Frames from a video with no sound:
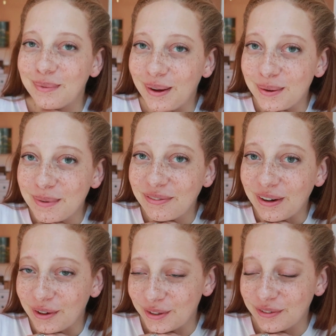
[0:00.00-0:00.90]
Welcome my
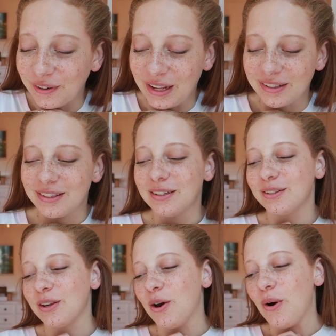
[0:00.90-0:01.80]
freckled friends.
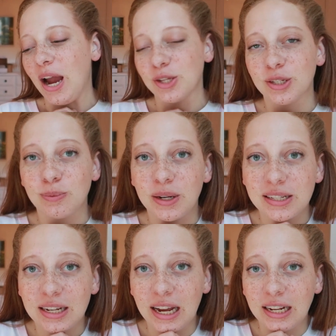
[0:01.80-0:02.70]
So I just
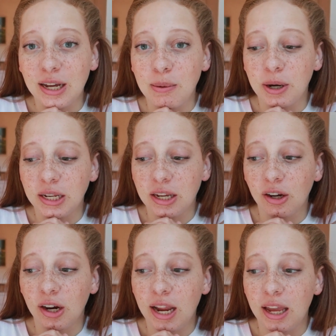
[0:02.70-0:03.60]
wanted to kind of come on here